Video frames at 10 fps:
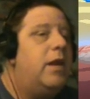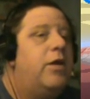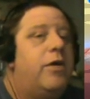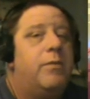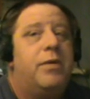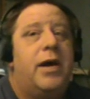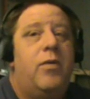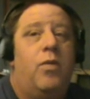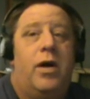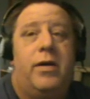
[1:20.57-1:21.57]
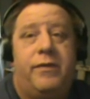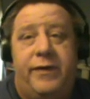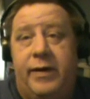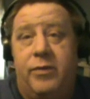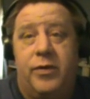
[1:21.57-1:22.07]
You can play one of
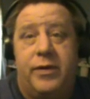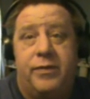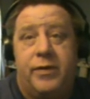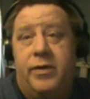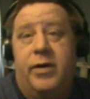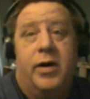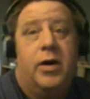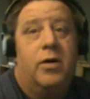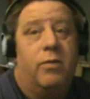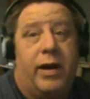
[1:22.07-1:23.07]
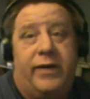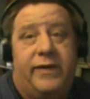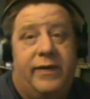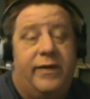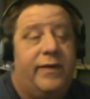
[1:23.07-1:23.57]
several different
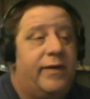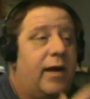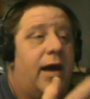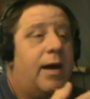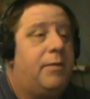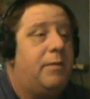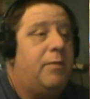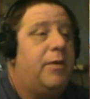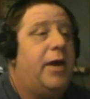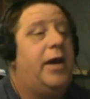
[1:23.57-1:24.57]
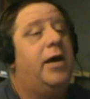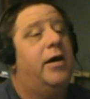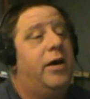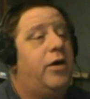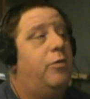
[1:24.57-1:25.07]
races. I happen to be playing
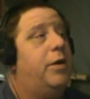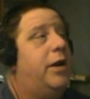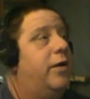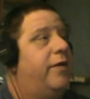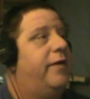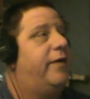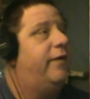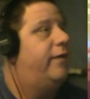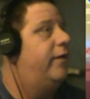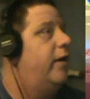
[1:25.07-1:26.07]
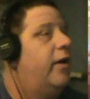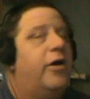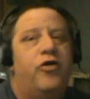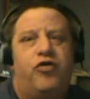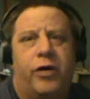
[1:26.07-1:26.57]
a human here. This is
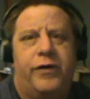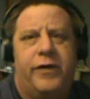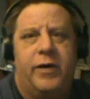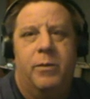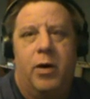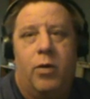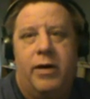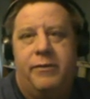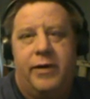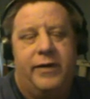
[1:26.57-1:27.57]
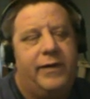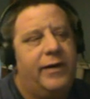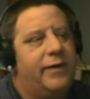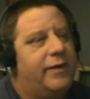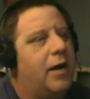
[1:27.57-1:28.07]
Tracy, my wife
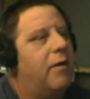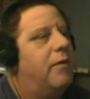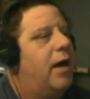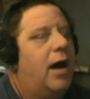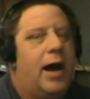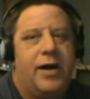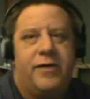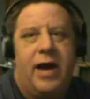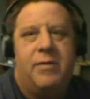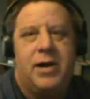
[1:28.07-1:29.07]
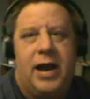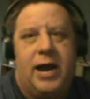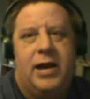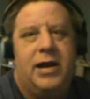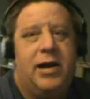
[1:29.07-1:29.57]
Tracy and stuff. I actually have an
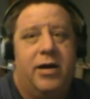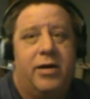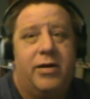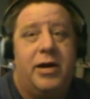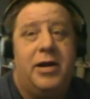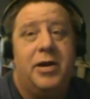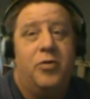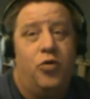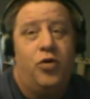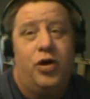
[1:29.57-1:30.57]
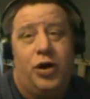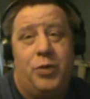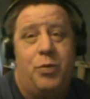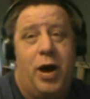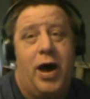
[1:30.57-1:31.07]
Andy character. He did
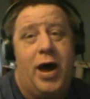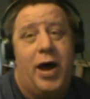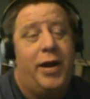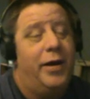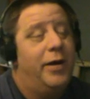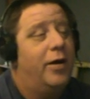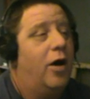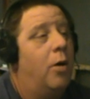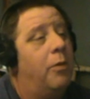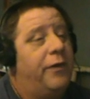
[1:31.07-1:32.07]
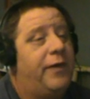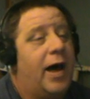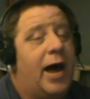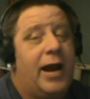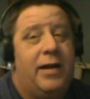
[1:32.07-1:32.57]
really bad, almost
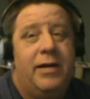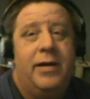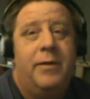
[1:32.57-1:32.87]
died.